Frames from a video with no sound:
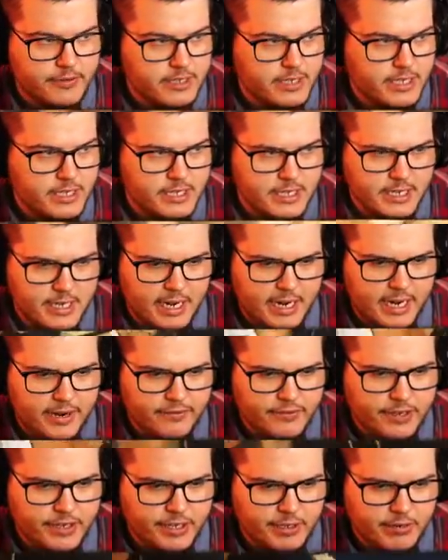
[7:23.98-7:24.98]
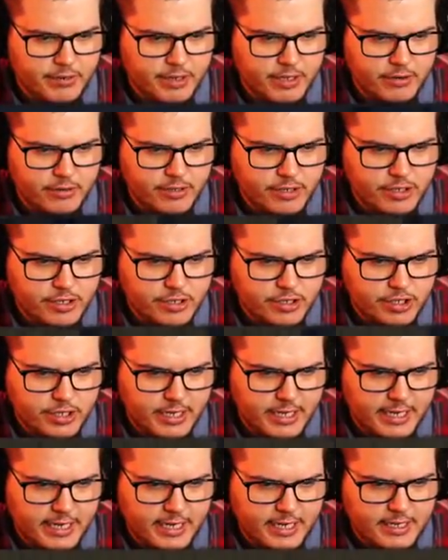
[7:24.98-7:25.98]
season did not have to deal with those
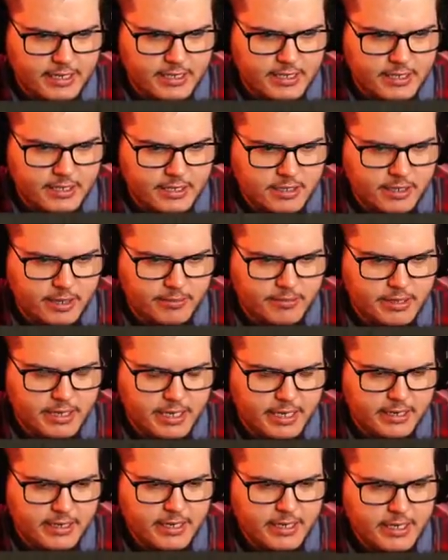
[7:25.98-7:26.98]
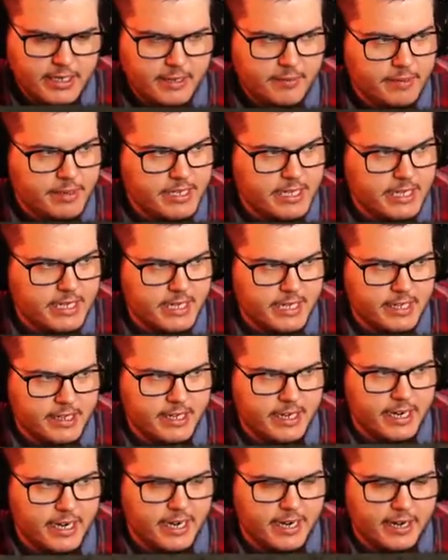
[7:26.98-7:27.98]
shenanigans, you know what I'm saying? Because at the end of the
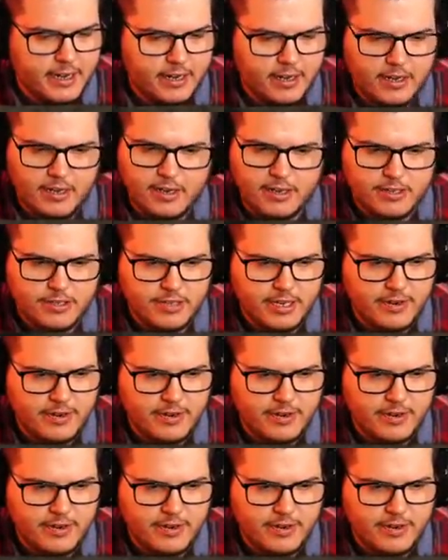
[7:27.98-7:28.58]
day, oh, dude,